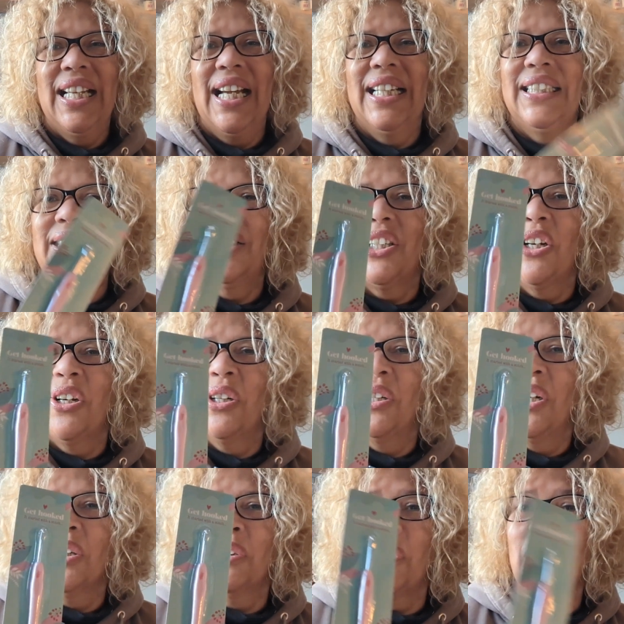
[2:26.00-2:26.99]
and
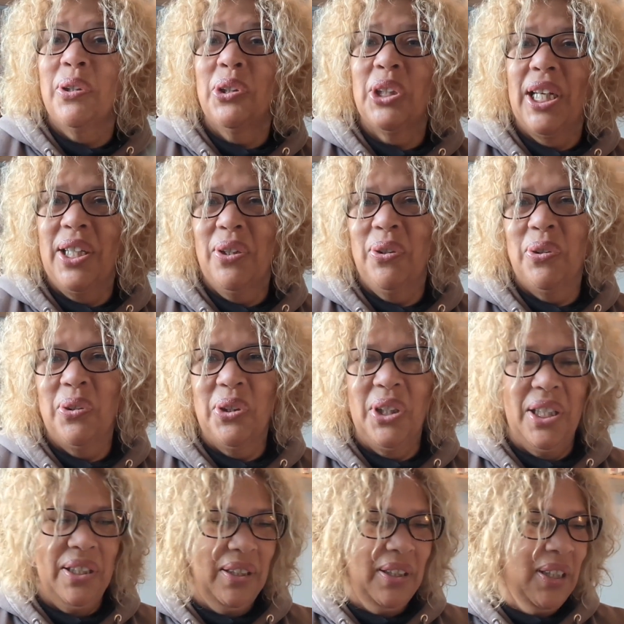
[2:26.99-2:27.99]
a crochet
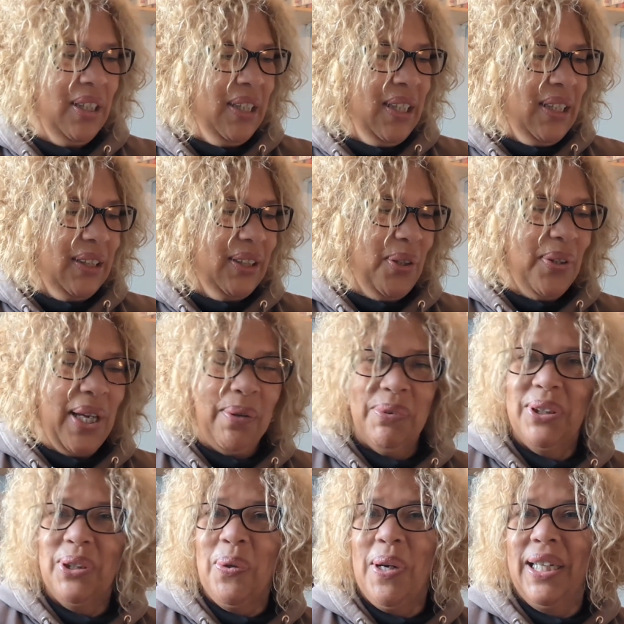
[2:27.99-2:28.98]
hook. So that
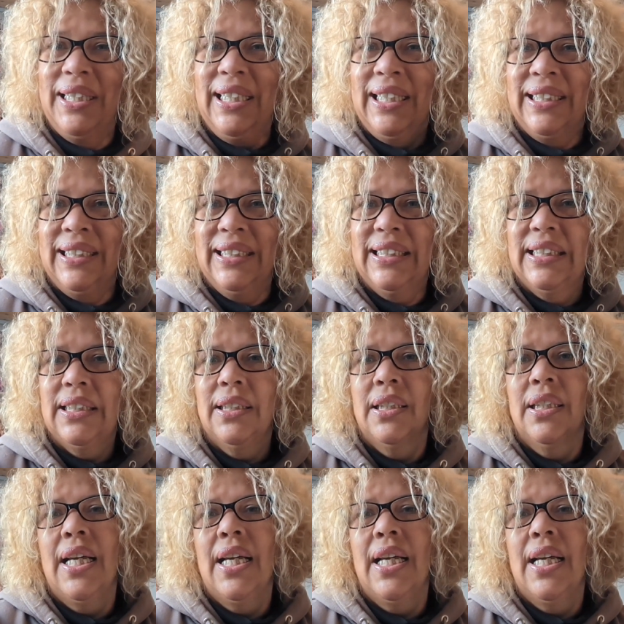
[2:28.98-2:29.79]
was quite nice.